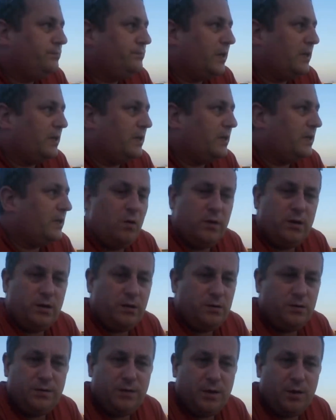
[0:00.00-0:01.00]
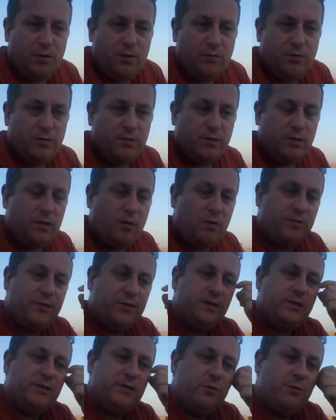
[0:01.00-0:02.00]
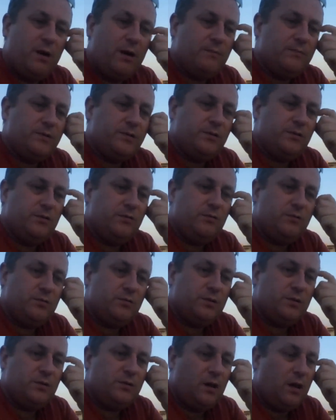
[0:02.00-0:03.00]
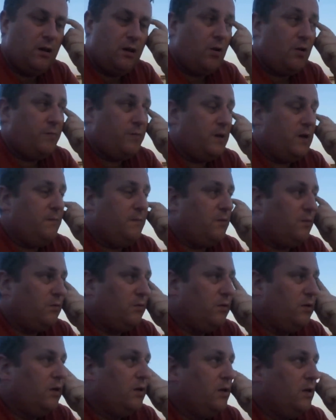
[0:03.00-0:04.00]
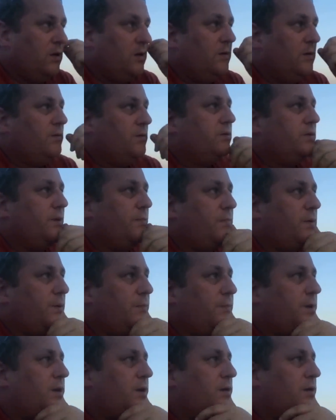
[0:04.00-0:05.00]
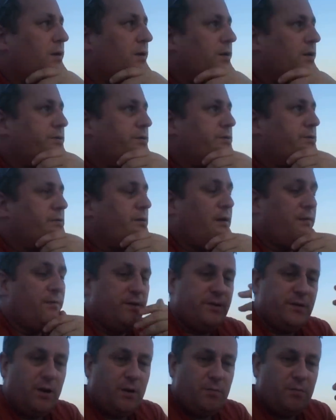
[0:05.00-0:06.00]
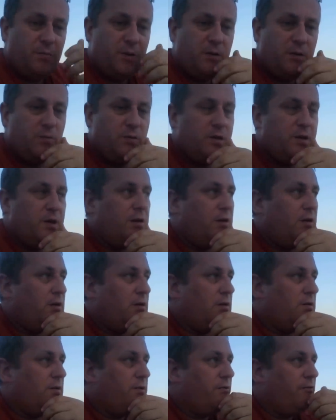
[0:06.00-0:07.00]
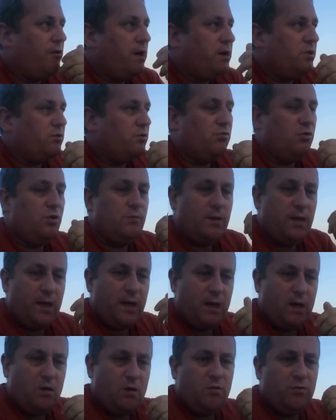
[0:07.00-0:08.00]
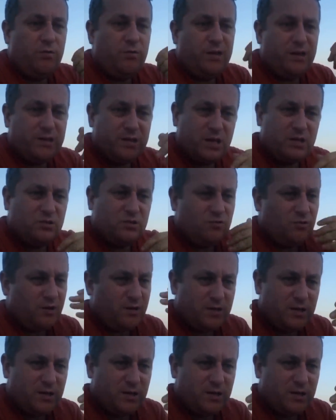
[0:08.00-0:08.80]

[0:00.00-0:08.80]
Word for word: that's why you know a lot of things do happen to a lot of people simply because of the type of people they are, their age group, their health, etc.,